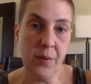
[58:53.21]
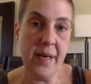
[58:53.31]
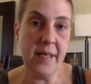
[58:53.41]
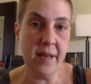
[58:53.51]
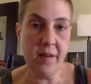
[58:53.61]

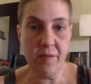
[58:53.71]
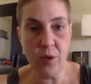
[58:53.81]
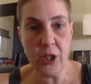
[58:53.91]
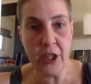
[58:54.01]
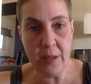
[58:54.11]
breakdown of
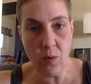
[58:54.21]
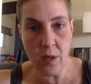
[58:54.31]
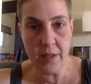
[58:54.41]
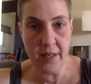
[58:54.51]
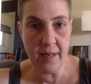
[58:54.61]
what she
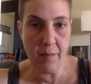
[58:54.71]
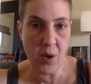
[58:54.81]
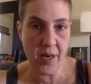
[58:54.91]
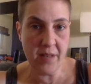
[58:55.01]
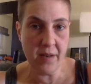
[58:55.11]
wanted in
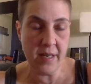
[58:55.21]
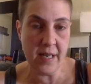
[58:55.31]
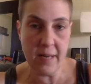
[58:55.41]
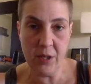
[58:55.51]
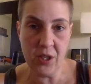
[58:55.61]
monetary
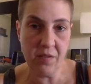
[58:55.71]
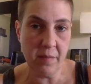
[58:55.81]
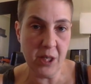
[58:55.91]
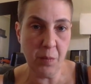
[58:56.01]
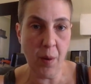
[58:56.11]
damages
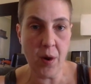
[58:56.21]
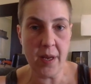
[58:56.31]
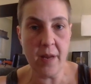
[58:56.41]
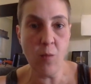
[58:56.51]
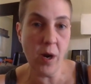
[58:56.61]
from each
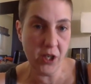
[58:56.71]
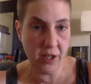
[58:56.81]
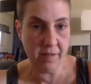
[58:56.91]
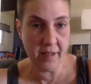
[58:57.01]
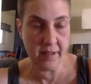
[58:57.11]
party and why
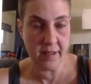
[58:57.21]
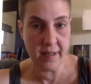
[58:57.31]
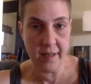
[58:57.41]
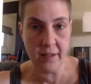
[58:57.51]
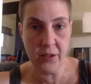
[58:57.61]
she felt
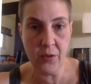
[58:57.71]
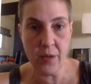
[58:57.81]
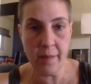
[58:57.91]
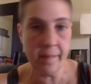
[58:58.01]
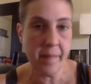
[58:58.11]
entitled to
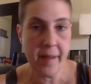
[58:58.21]
them.